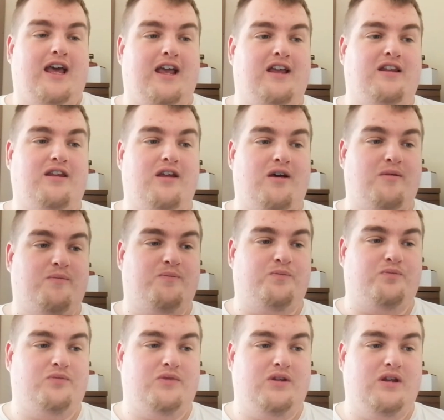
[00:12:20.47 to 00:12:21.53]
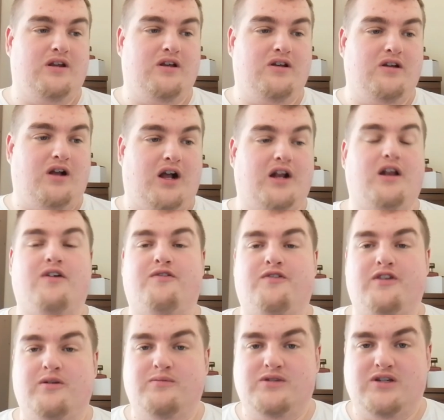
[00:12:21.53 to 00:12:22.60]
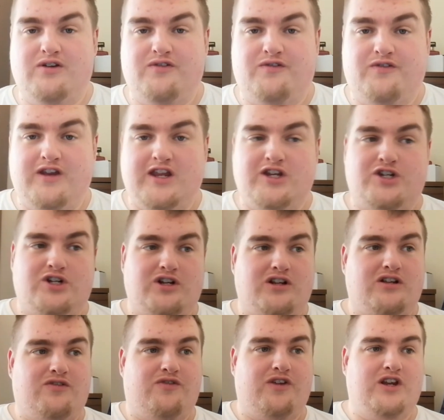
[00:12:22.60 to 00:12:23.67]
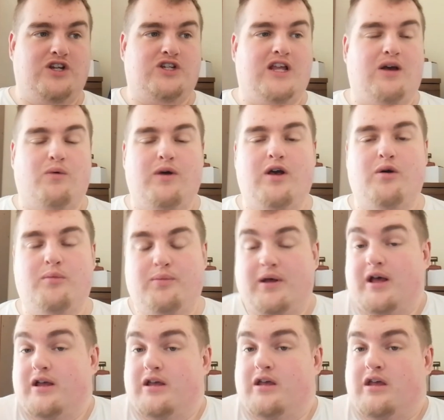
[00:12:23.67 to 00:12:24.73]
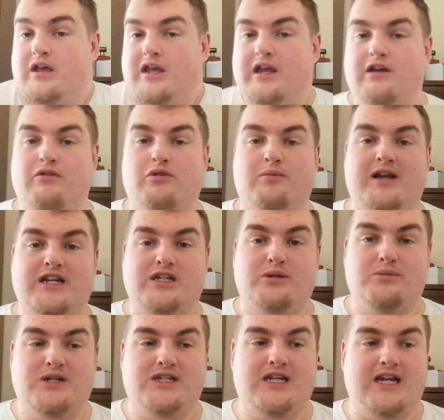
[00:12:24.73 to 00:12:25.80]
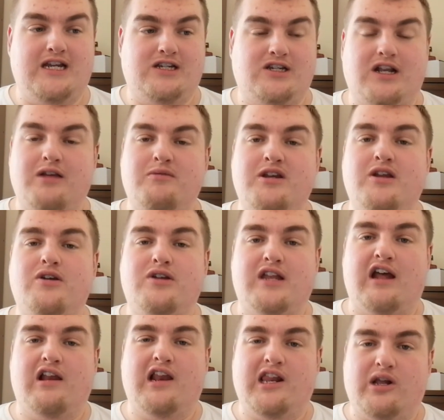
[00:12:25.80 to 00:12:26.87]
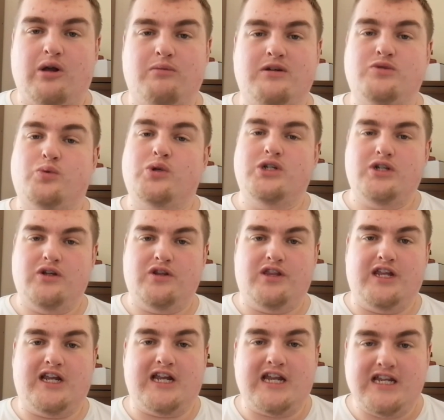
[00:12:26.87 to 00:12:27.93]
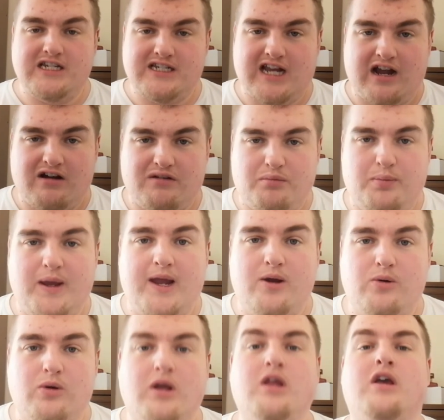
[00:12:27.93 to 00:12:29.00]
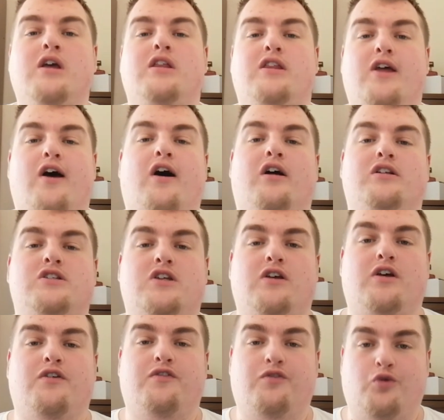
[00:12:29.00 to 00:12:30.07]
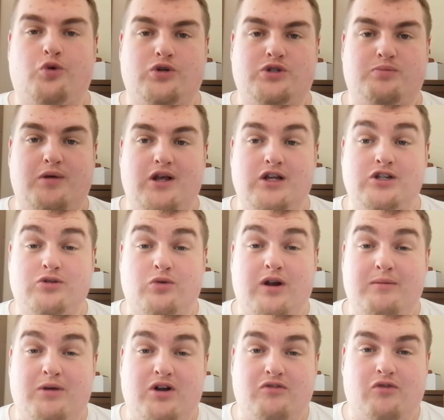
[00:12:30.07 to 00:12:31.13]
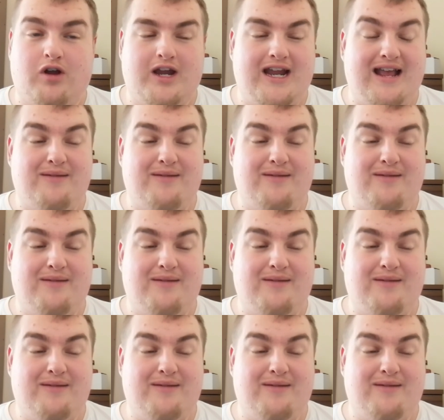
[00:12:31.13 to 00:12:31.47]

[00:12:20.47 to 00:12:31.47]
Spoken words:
And, you know, I'd love for them to finish that well, but it remains to be seen. So let me know down in the comments, what do you think? Is Gareth Bale the answer for Spurs, or am I right?